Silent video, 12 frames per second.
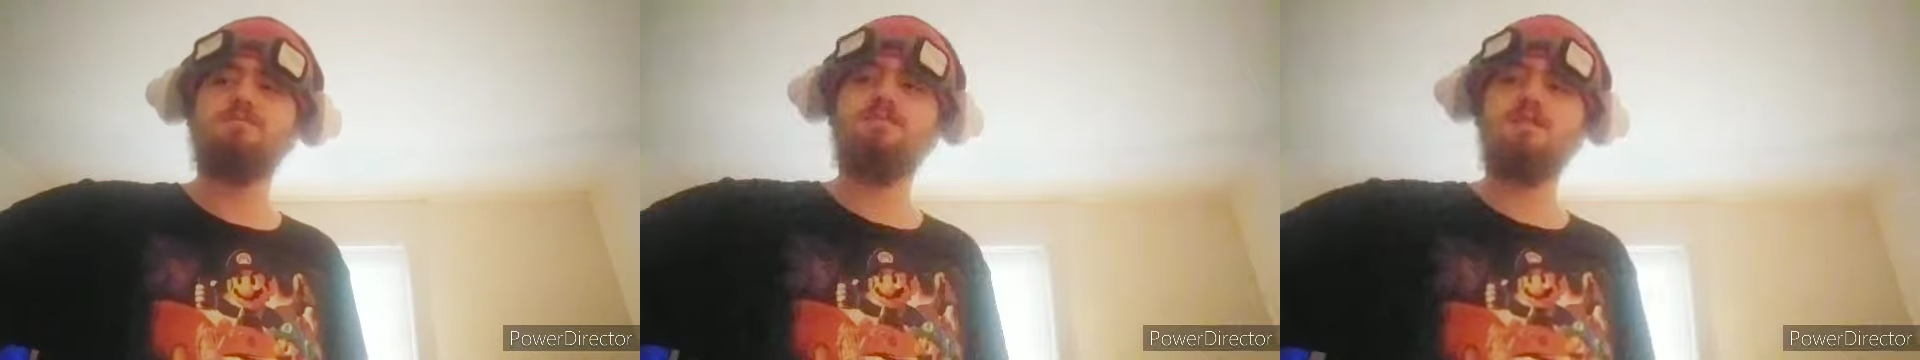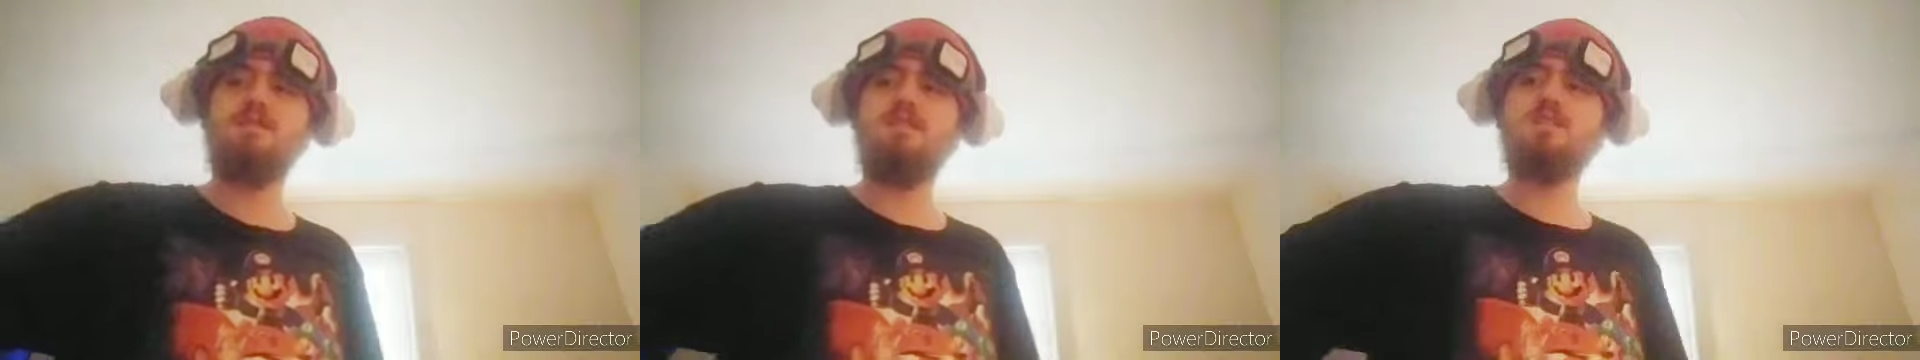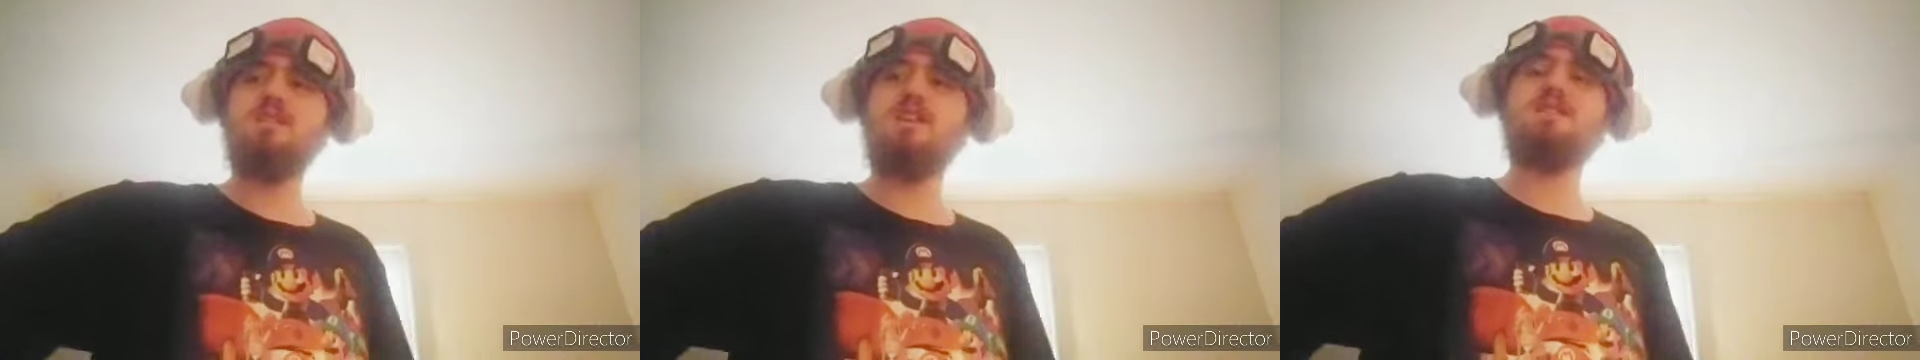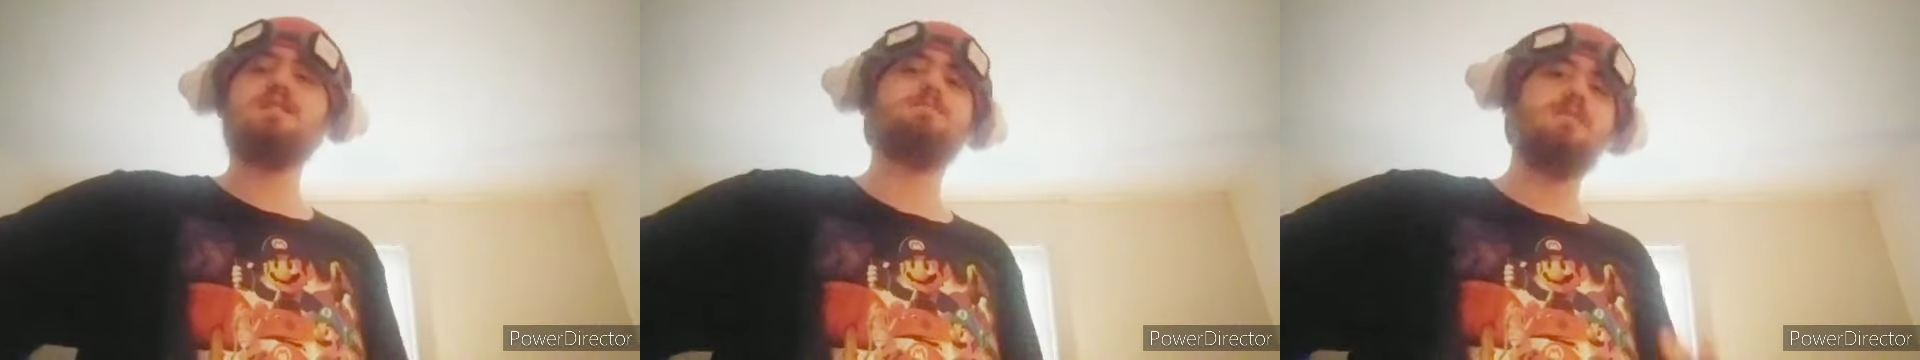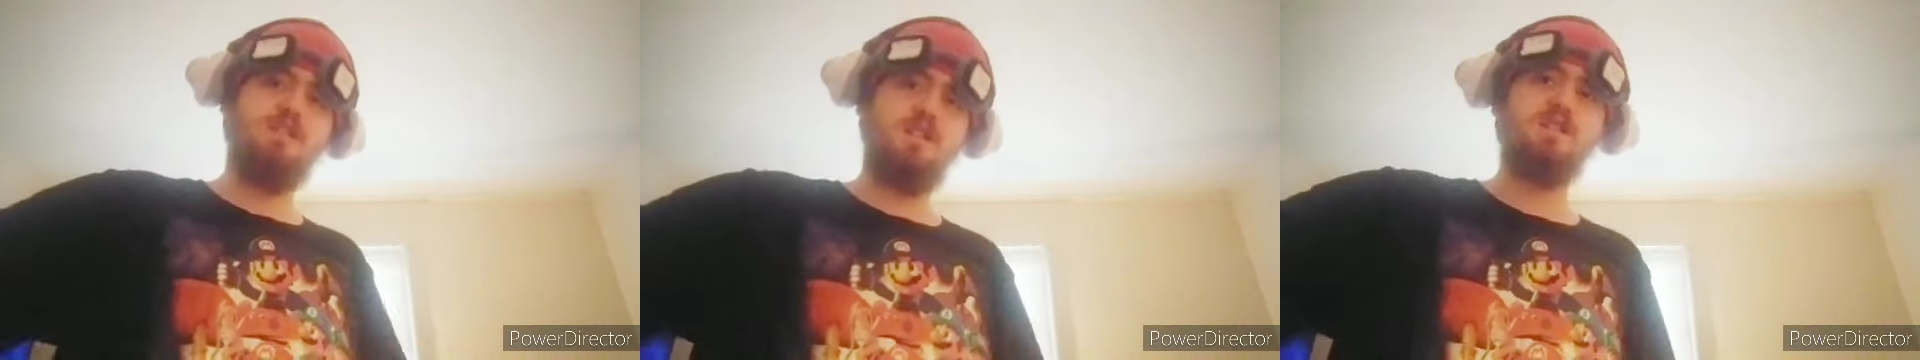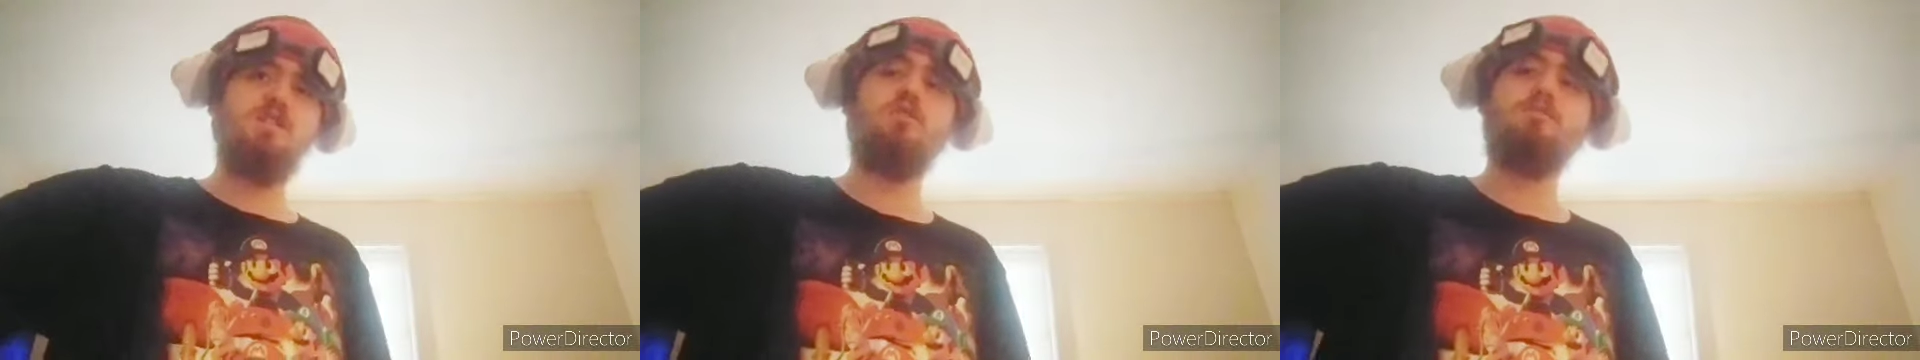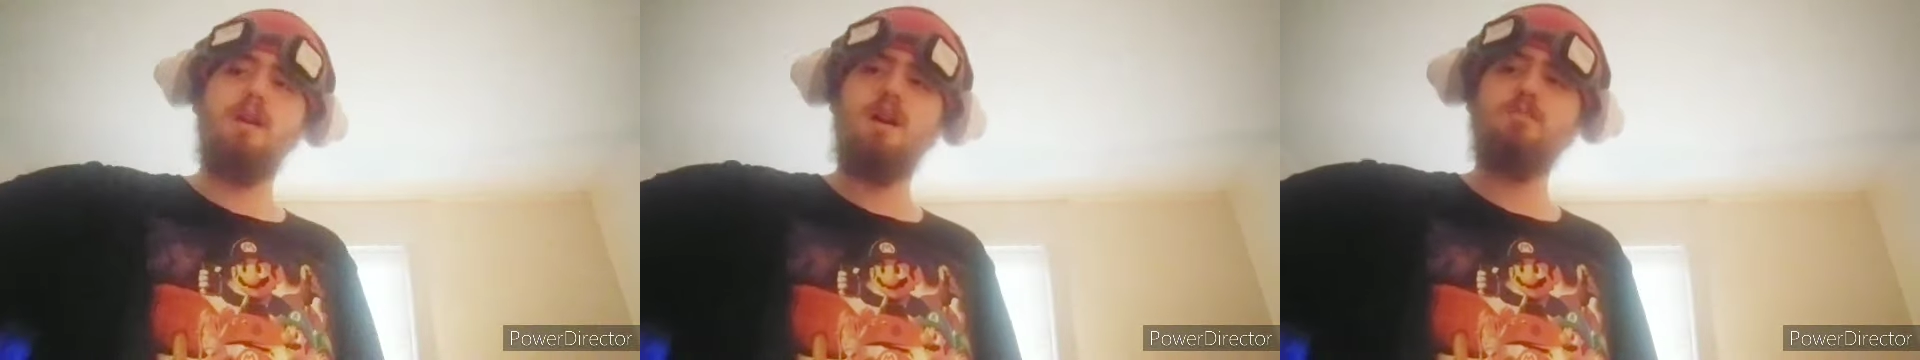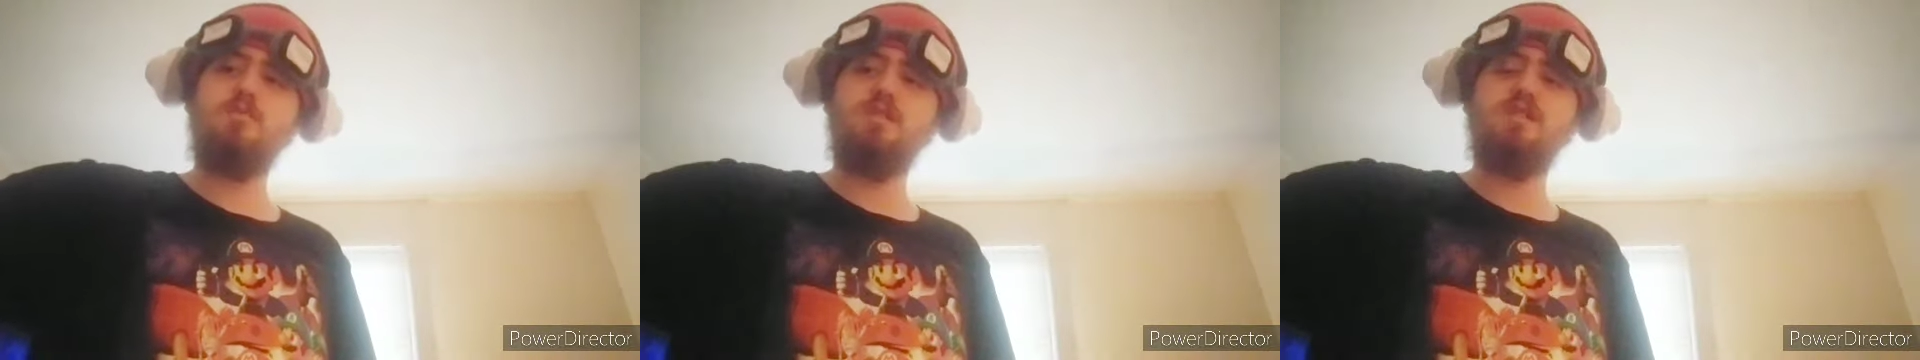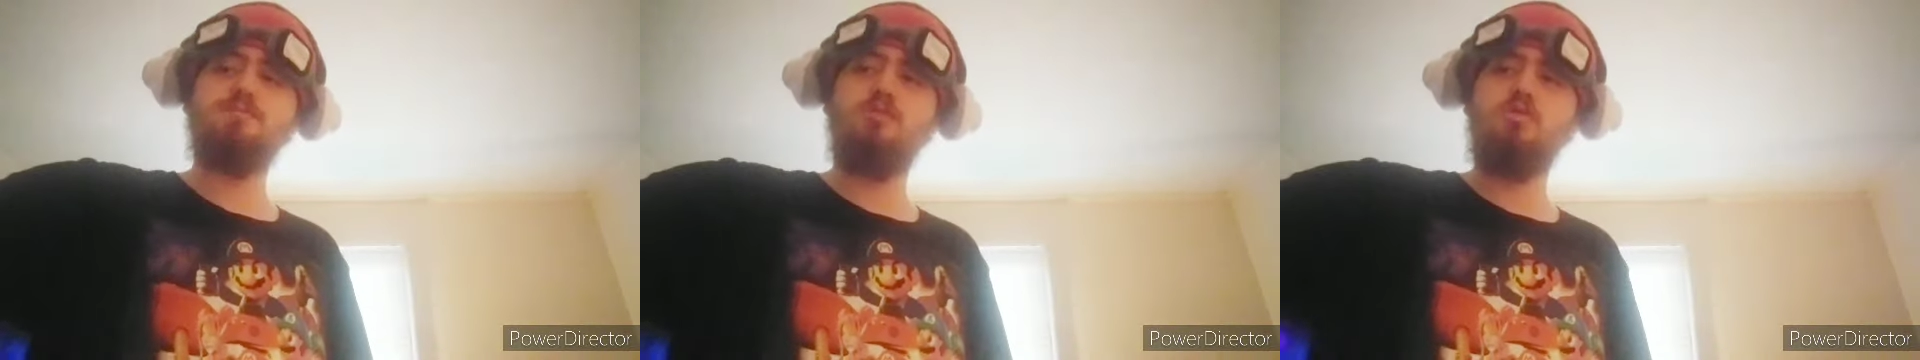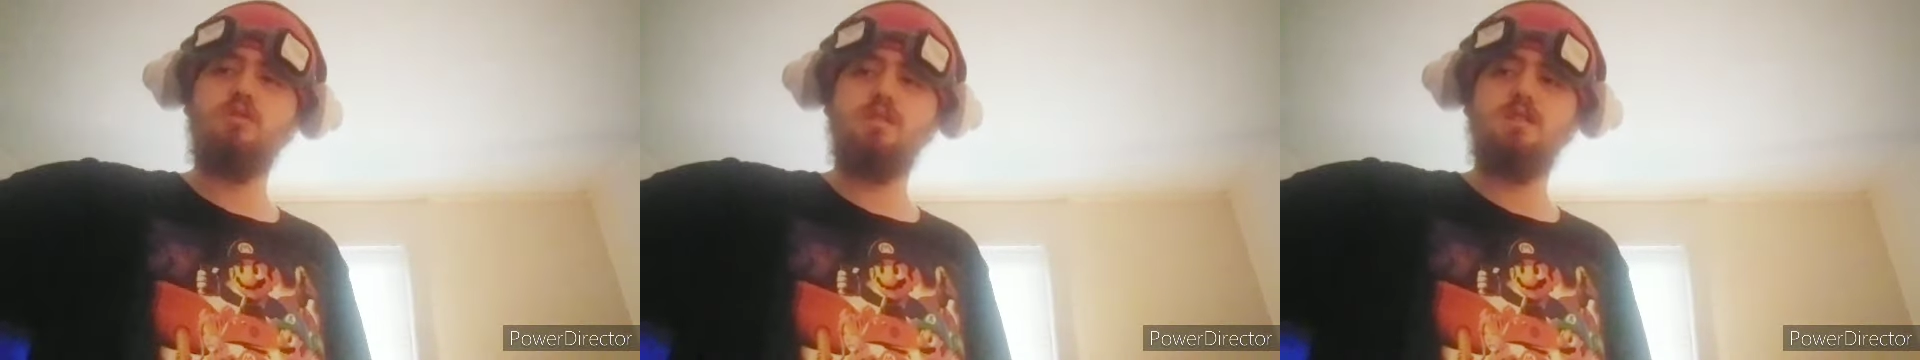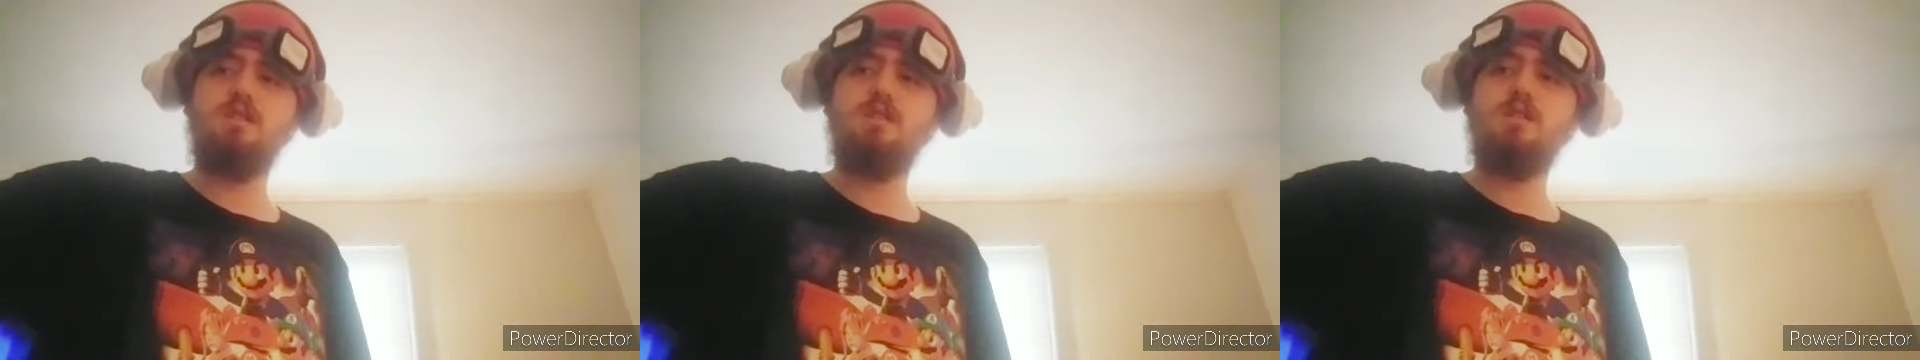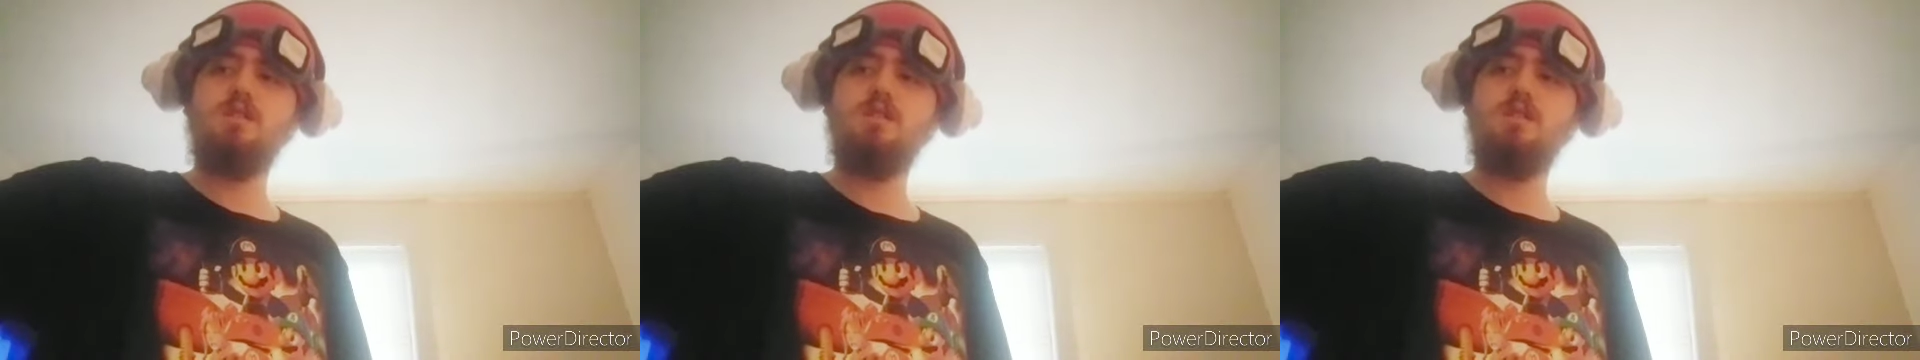But this is some good old memories, boys.